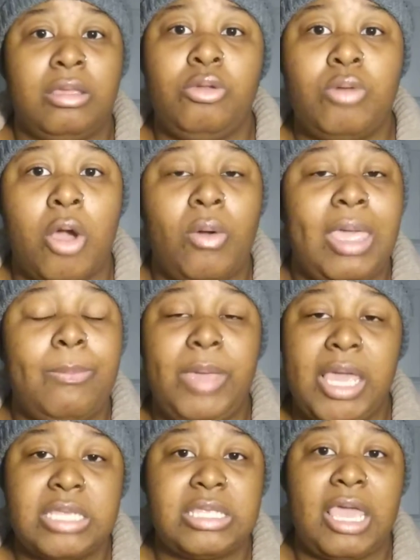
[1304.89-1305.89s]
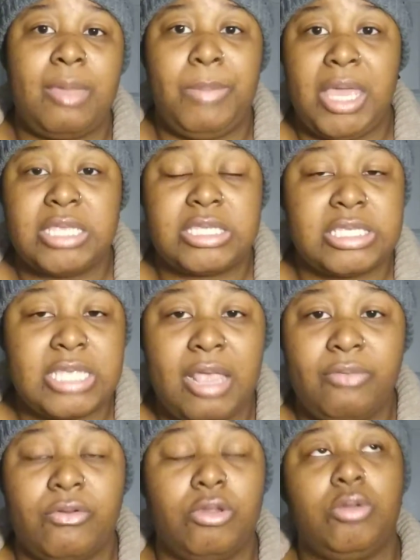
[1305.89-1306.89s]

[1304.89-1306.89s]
you know, it being successful.